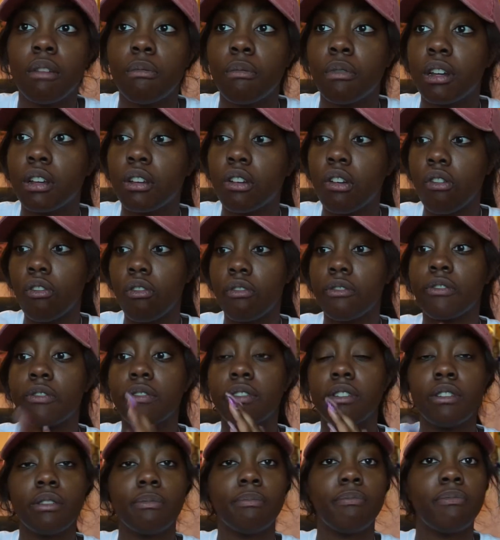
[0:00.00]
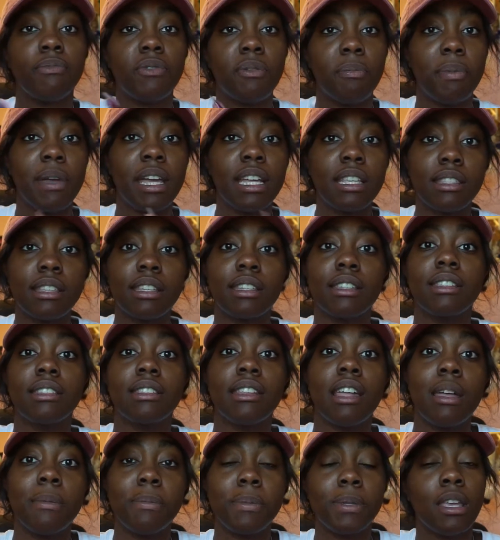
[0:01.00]
I'm gonna go over the basic
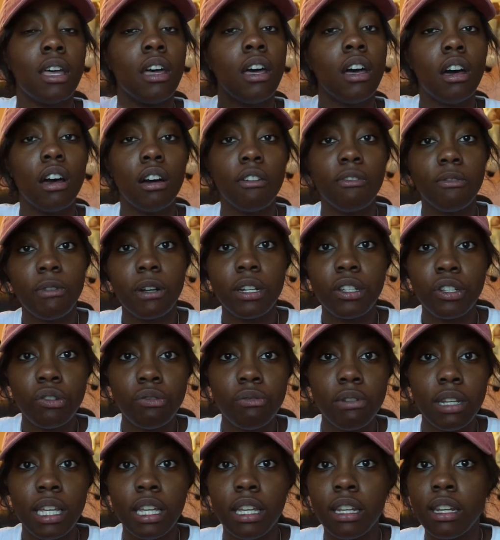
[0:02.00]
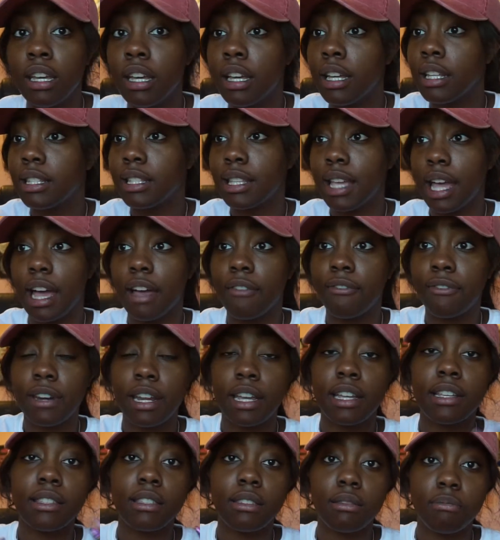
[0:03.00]
steps of what you need to have
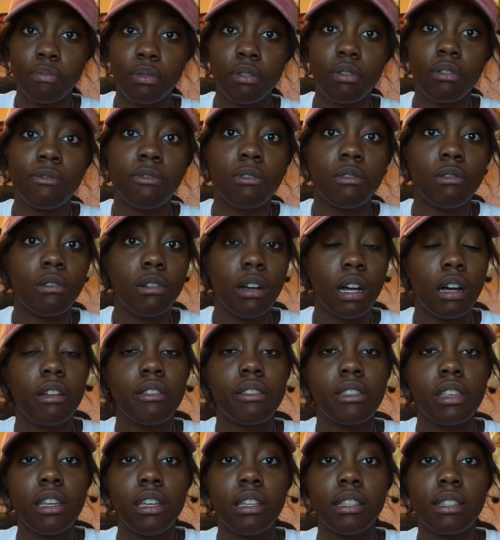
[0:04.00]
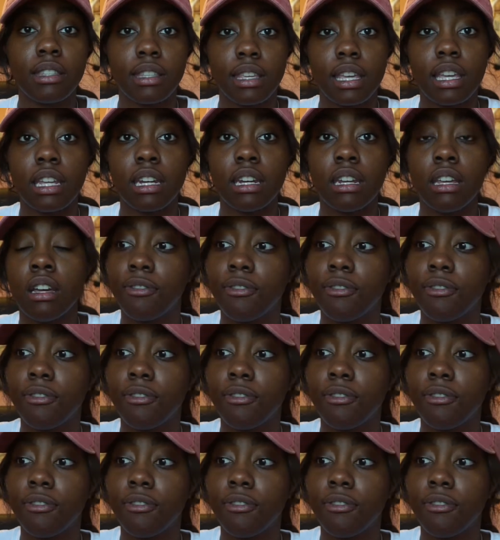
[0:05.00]
nice, beautiful, healthy skin.